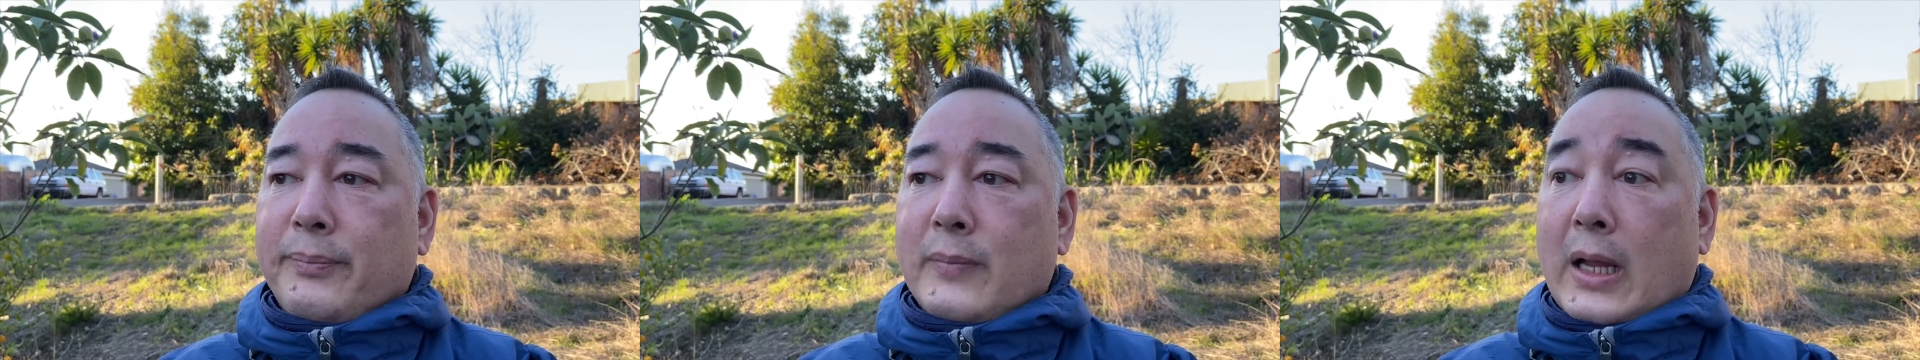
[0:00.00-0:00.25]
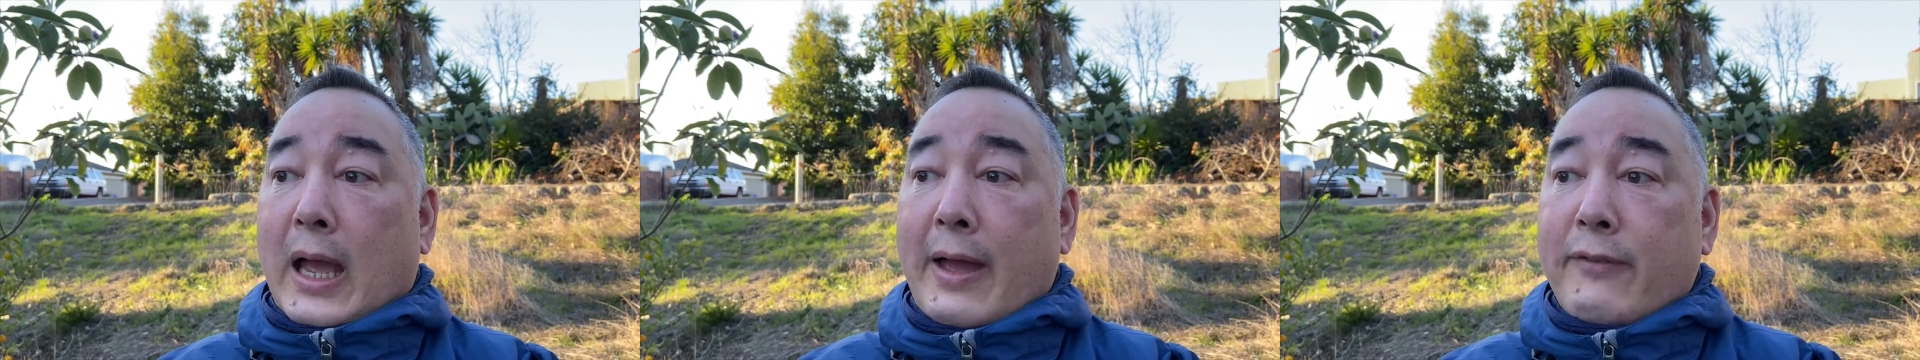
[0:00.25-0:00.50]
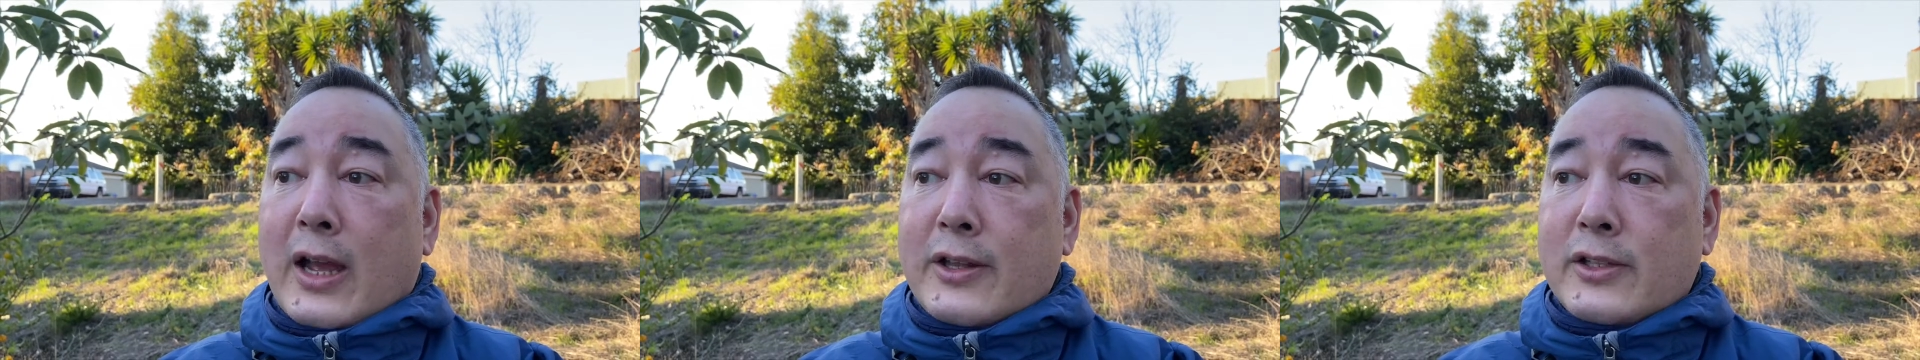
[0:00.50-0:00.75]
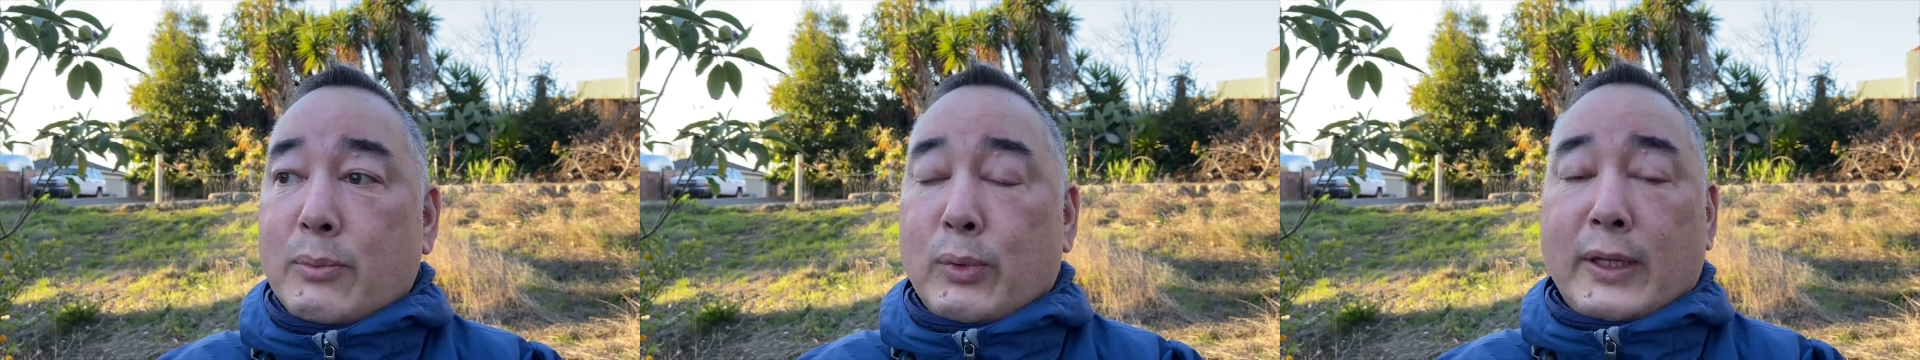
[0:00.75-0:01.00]
I've gotten
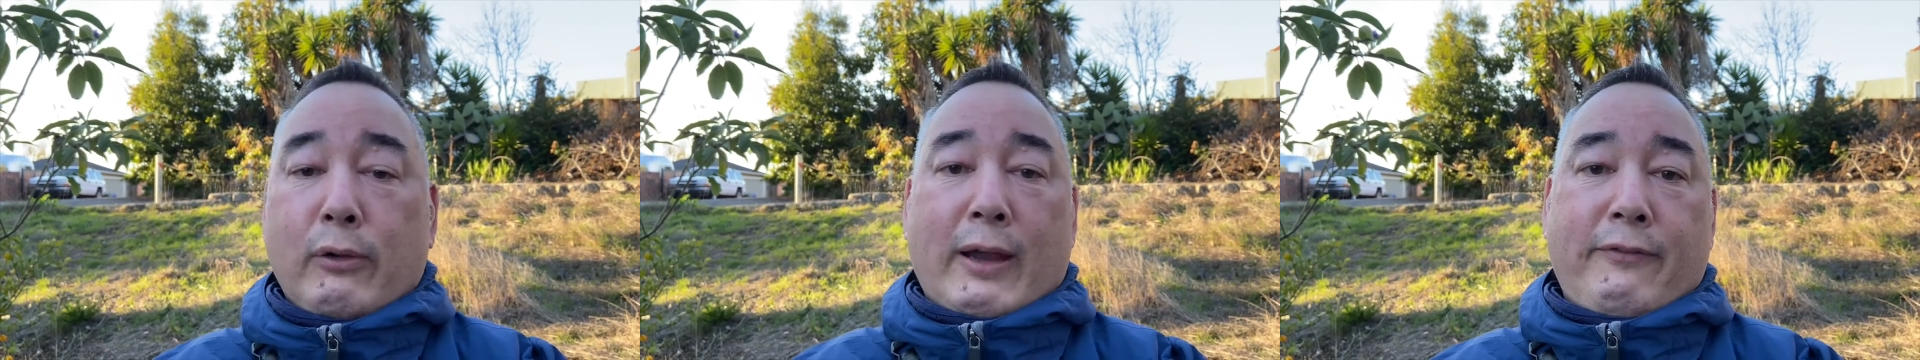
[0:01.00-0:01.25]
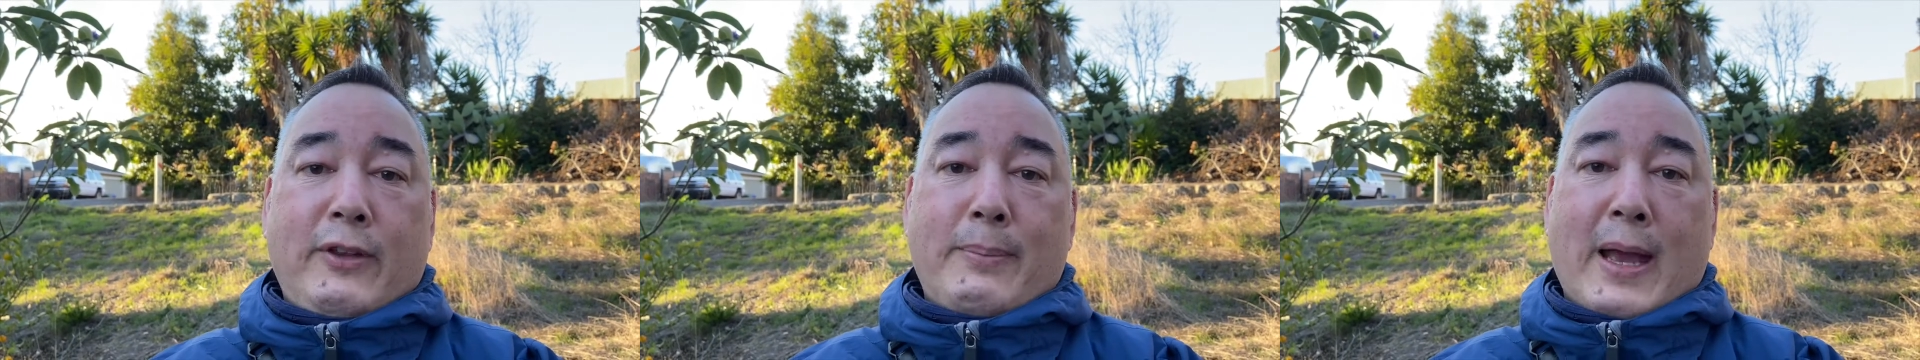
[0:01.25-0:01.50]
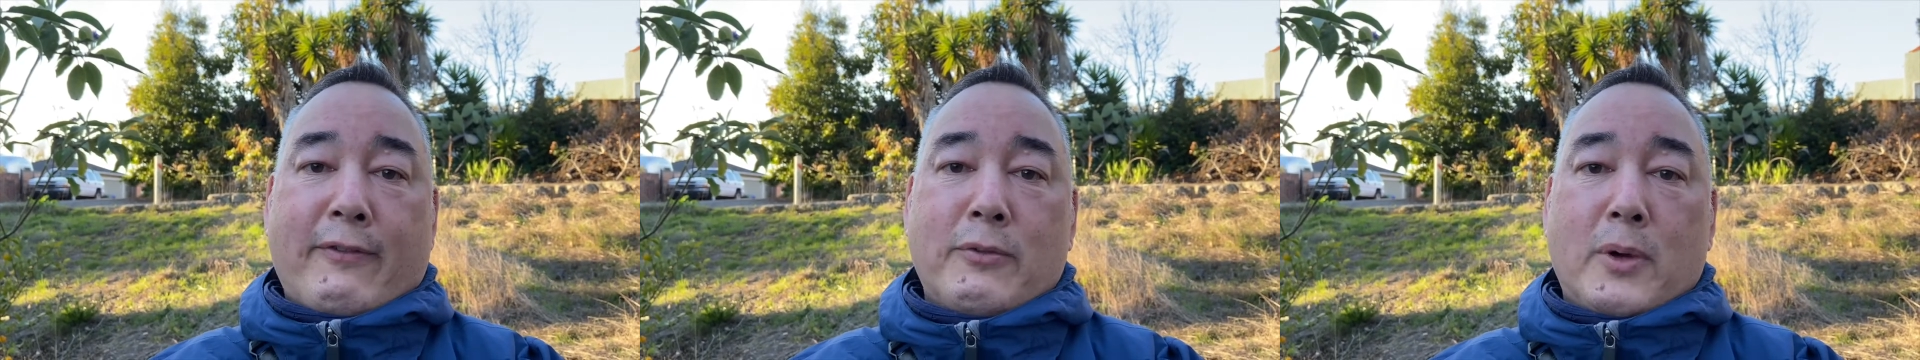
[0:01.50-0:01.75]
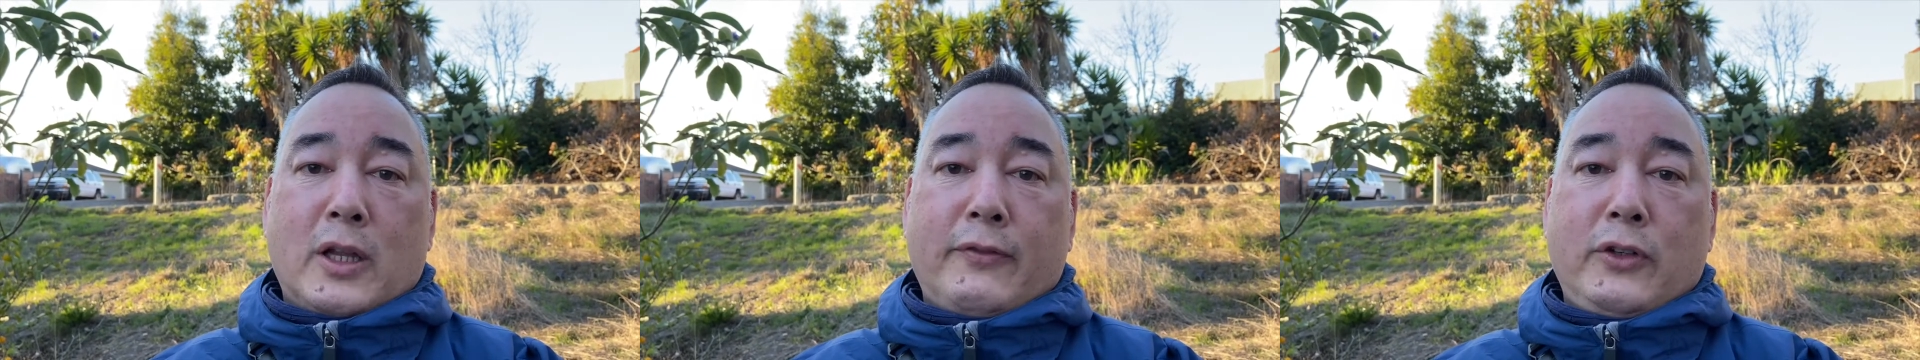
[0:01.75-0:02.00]
some really great feedback from
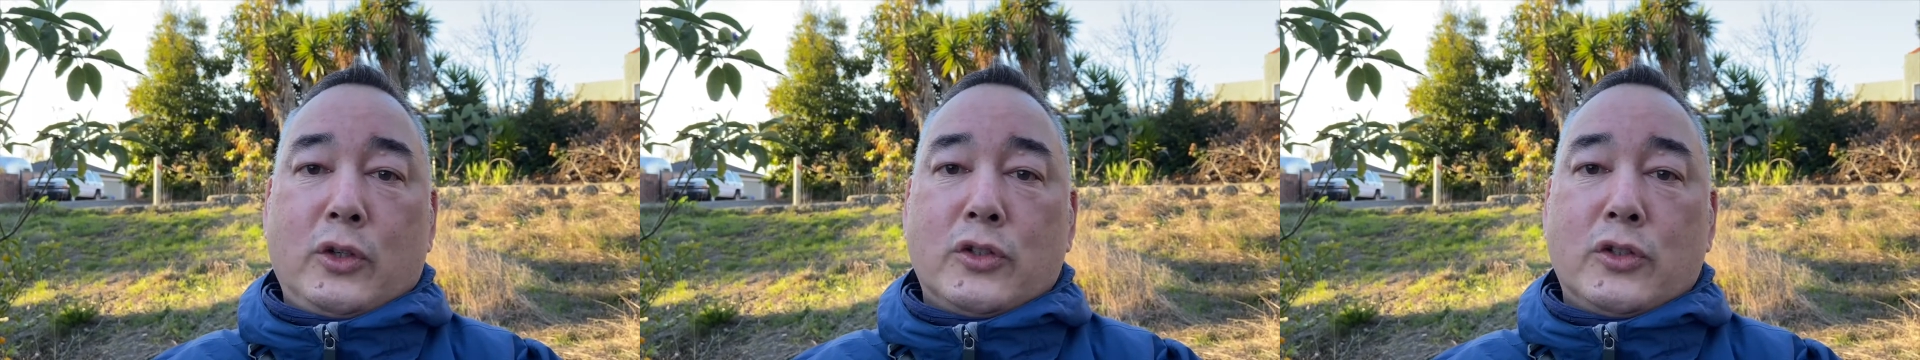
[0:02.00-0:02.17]
all of you.